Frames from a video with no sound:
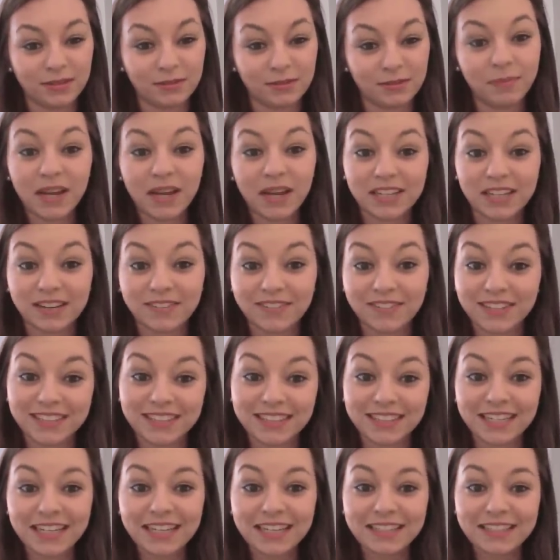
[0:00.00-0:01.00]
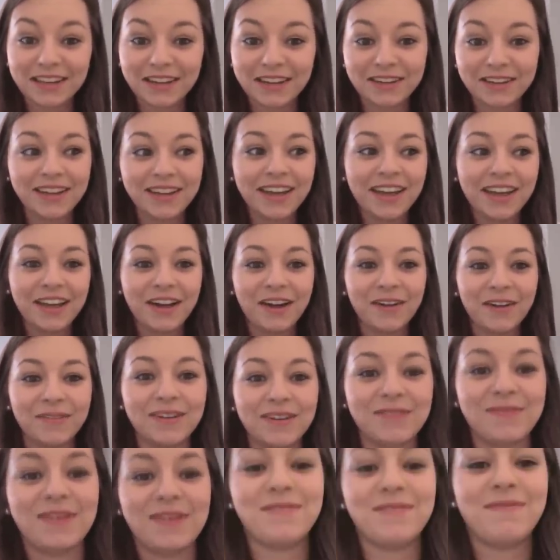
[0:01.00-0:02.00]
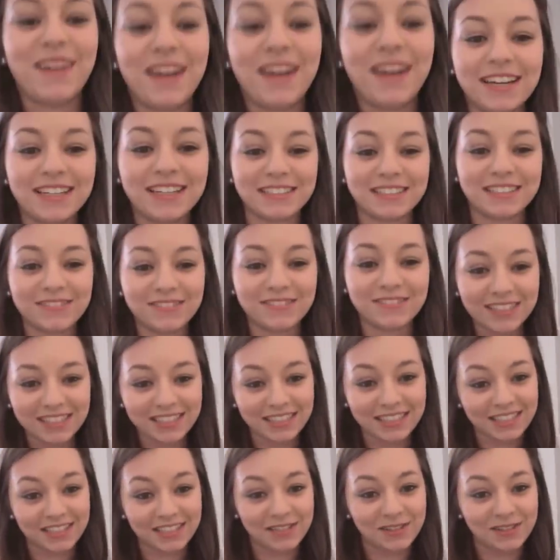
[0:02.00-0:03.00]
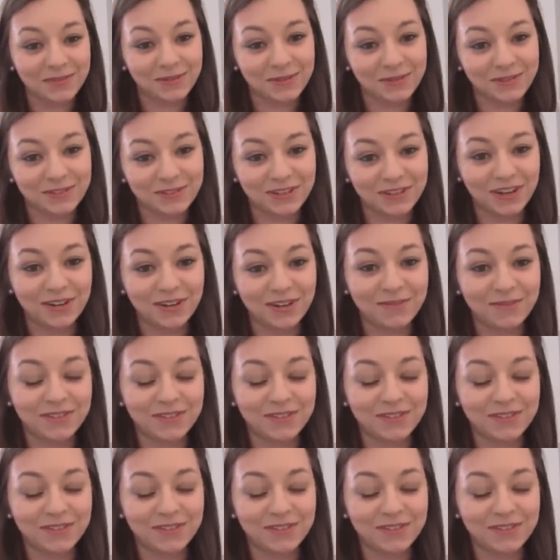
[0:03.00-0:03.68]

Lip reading: payday recently. So I went a bit mad because I really need a new wardrobe.